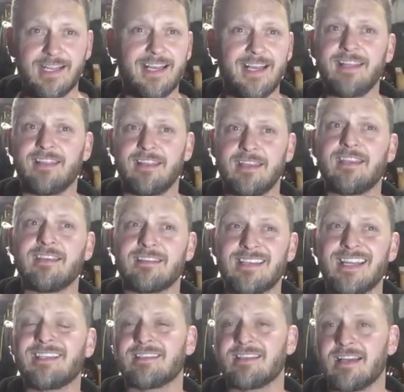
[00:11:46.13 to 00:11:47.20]
And I think
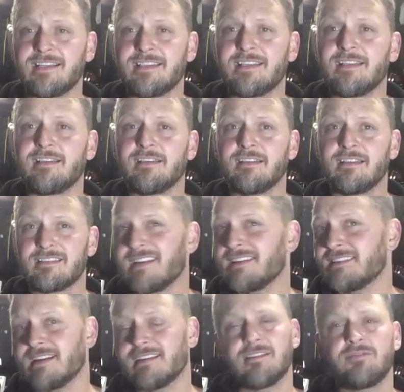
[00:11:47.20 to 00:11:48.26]
there's an
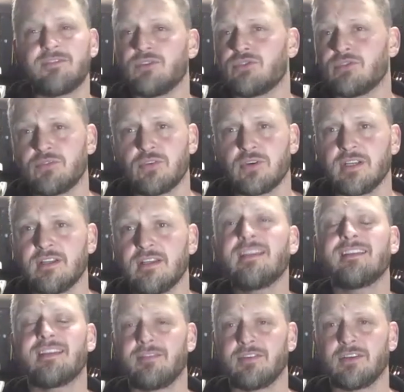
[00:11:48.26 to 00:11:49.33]
exciting future for it,
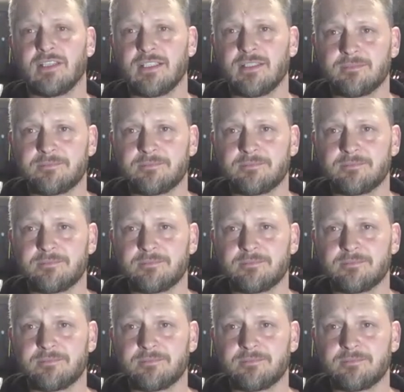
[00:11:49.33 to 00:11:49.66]
definitely.